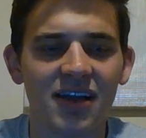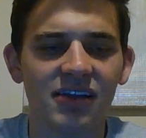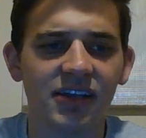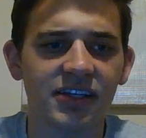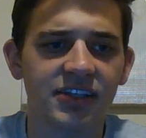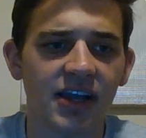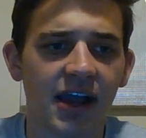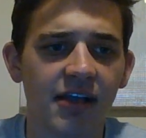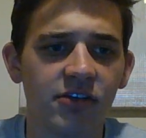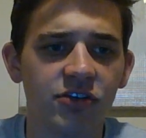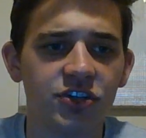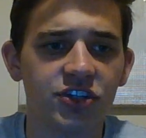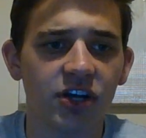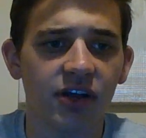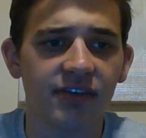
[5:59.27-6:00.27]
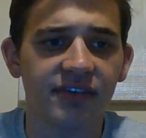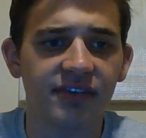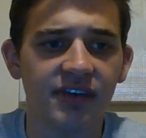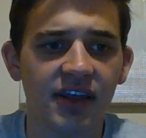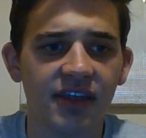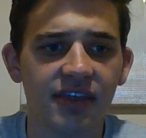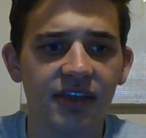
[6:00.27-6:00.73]
like Tyler
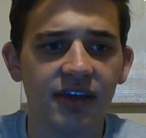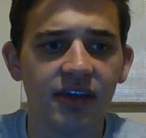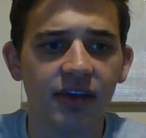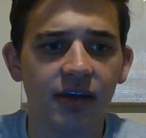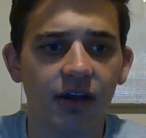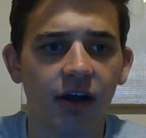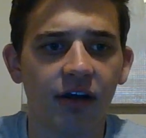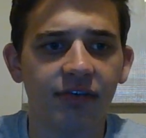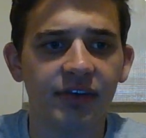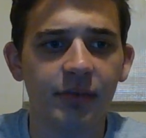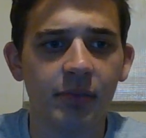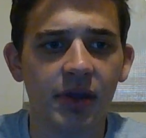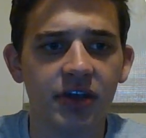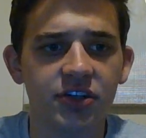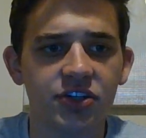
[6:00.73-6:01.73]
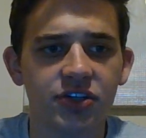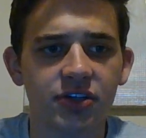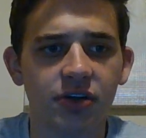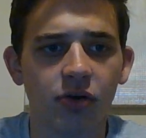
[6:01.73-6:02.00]
Johnson, I think, off the bench,